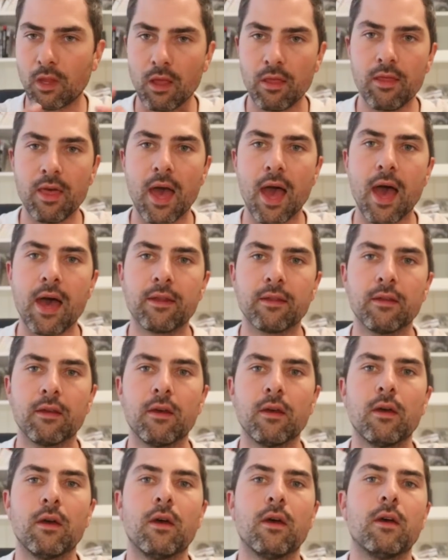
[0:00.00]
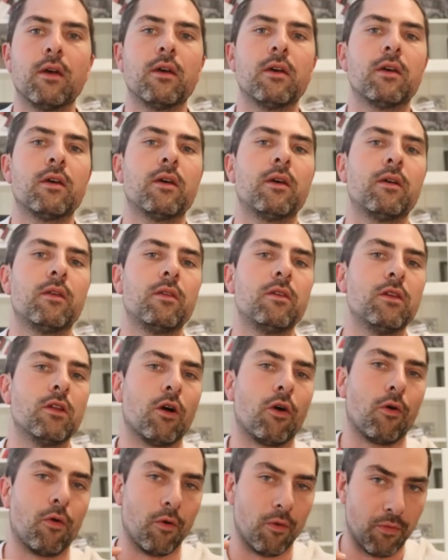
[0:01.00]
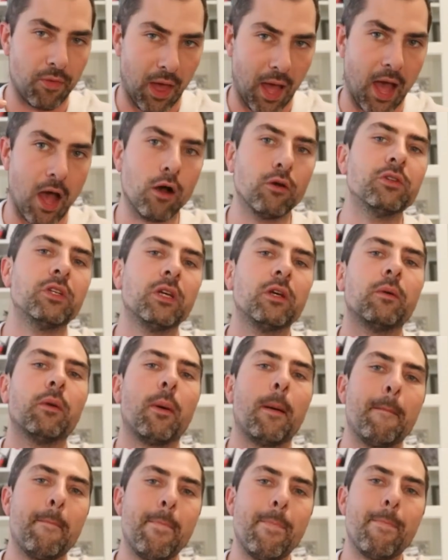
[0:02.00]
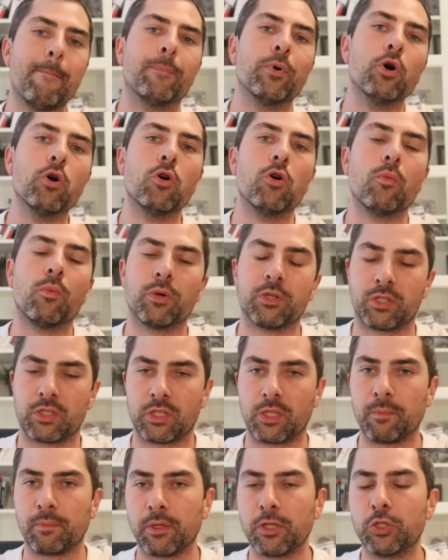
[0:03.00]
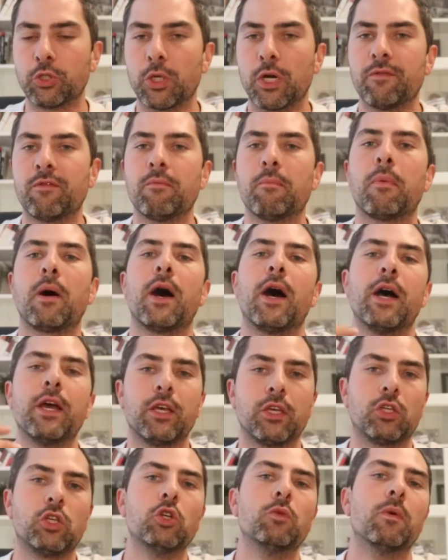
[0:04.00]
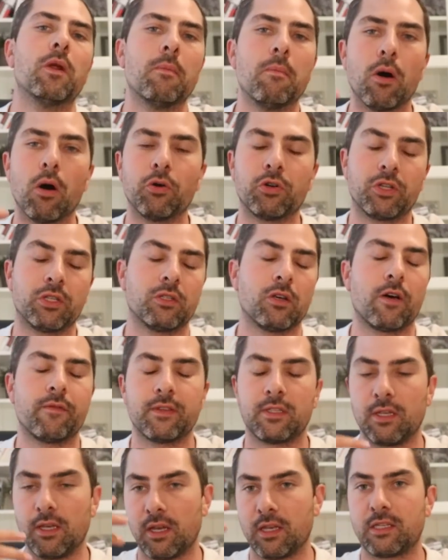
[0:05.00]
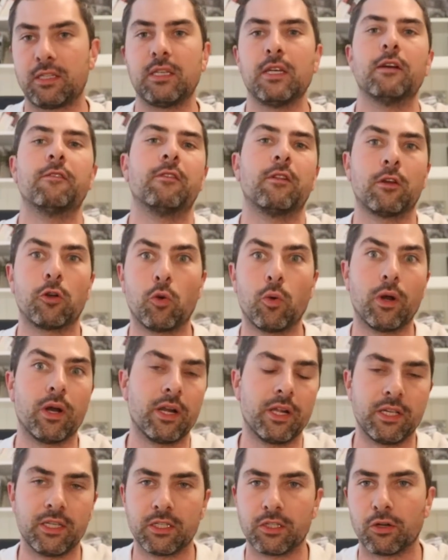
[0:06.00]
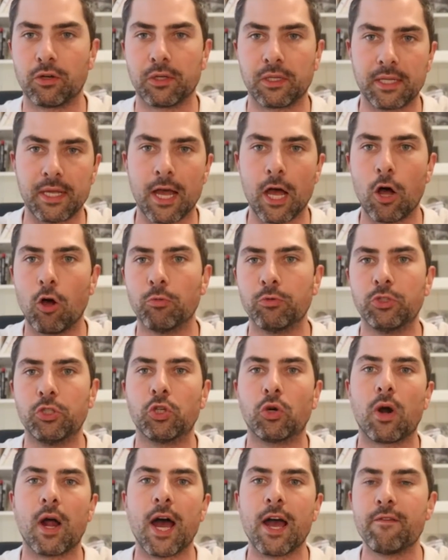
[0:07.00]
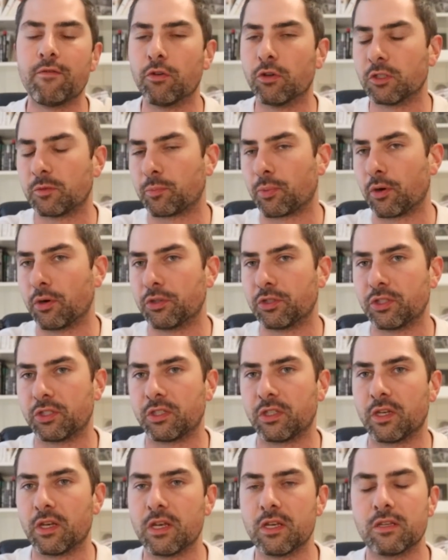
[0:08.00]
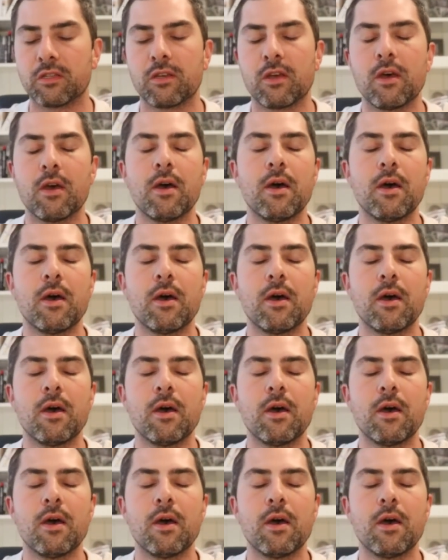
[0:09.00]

that, you know, the housing boom was simply driven by human emotions. Obviously, a sea of liquidity certainly helps drive those purchases.